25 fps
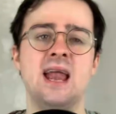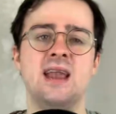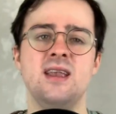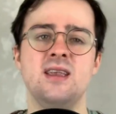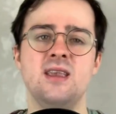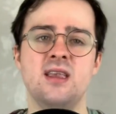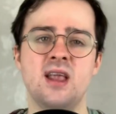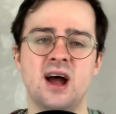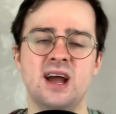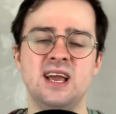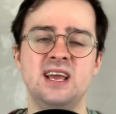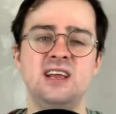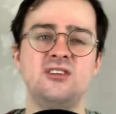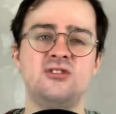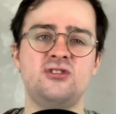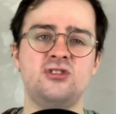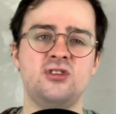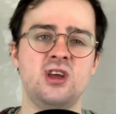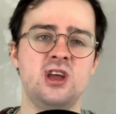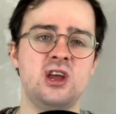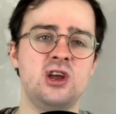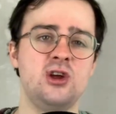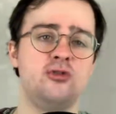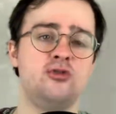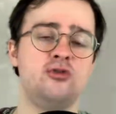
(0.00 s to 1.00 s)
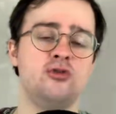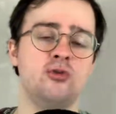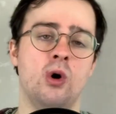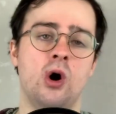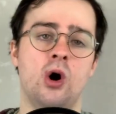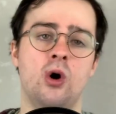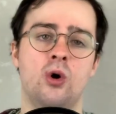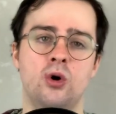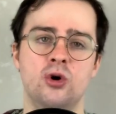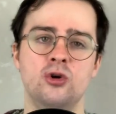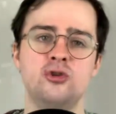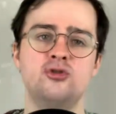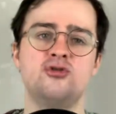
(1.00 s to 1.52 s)
90 to
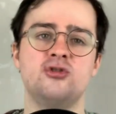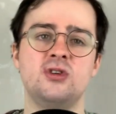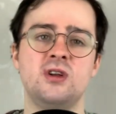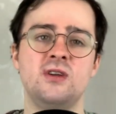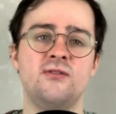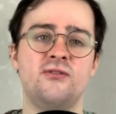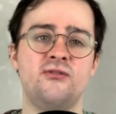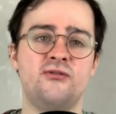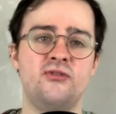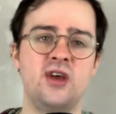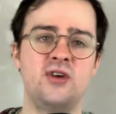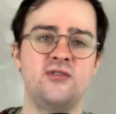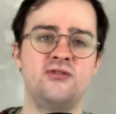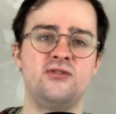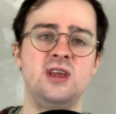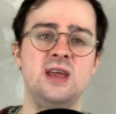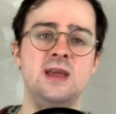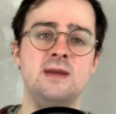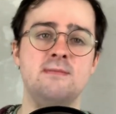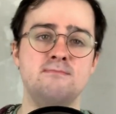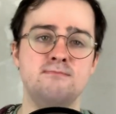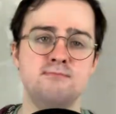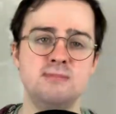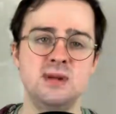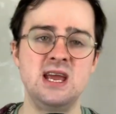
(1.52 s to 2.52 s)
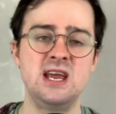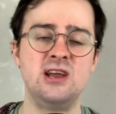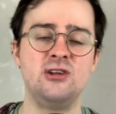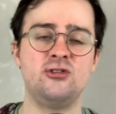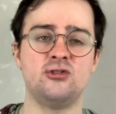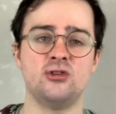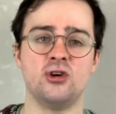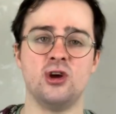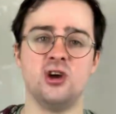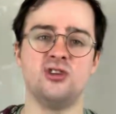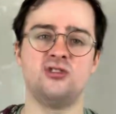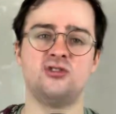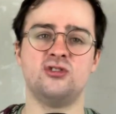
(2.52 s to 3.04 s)
150
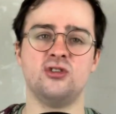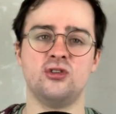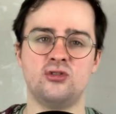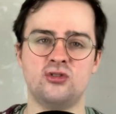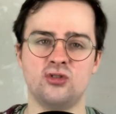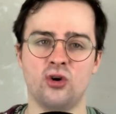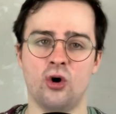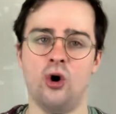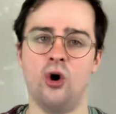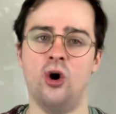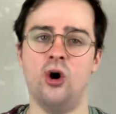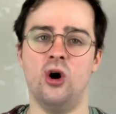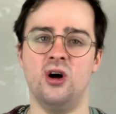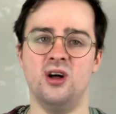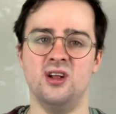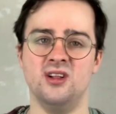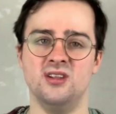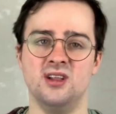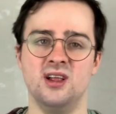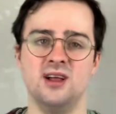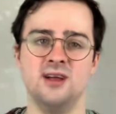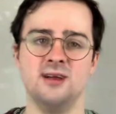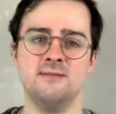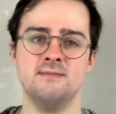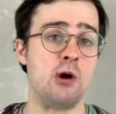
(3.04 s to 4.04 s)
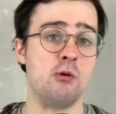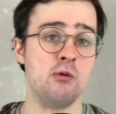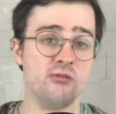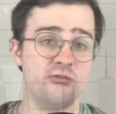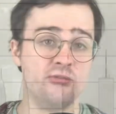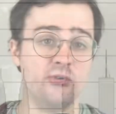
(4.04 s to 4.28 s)
meters tall. Now,